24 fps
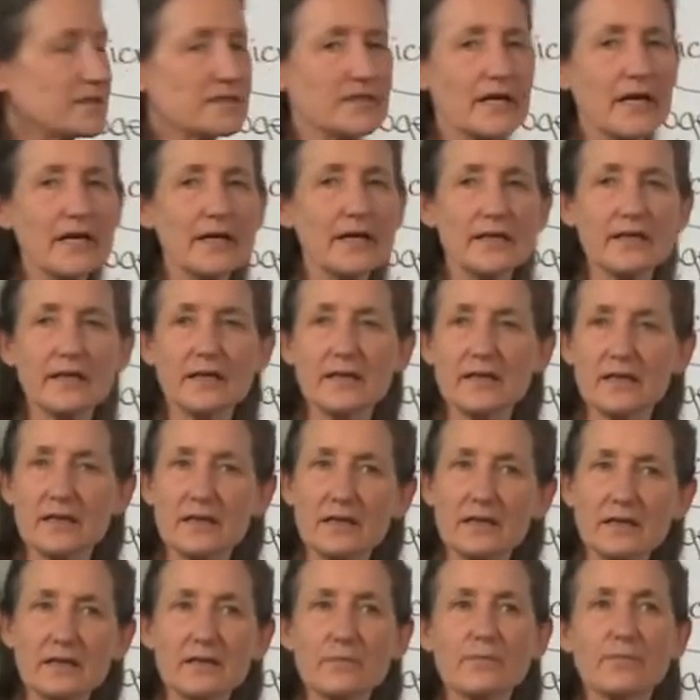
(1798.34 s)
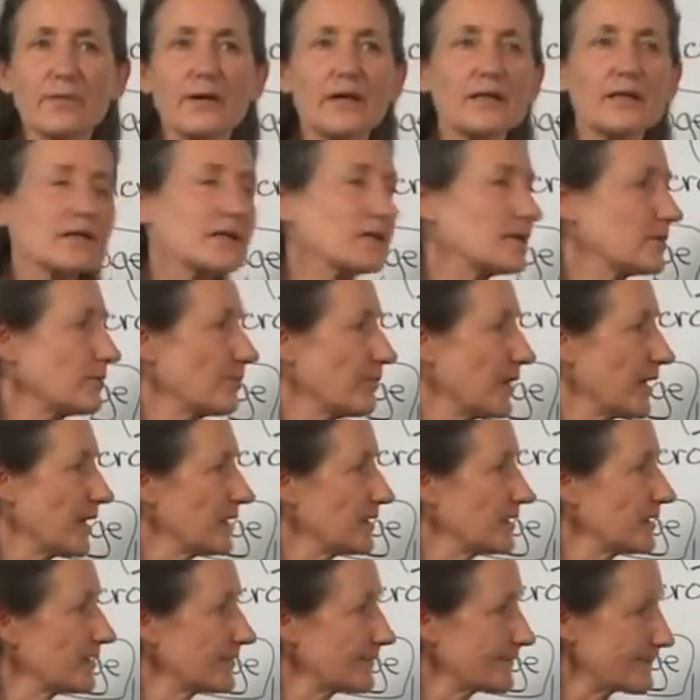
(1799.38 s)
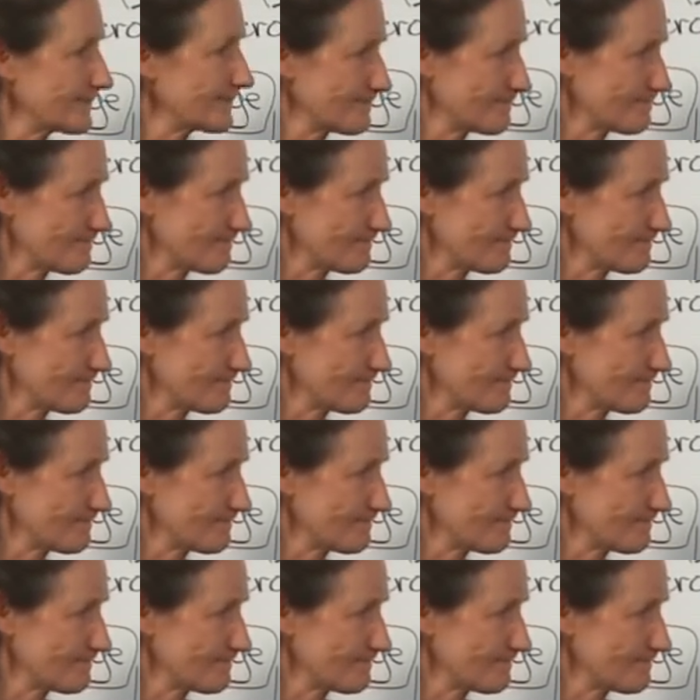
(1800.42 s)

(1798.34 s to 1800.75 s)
to take it in little by little by little.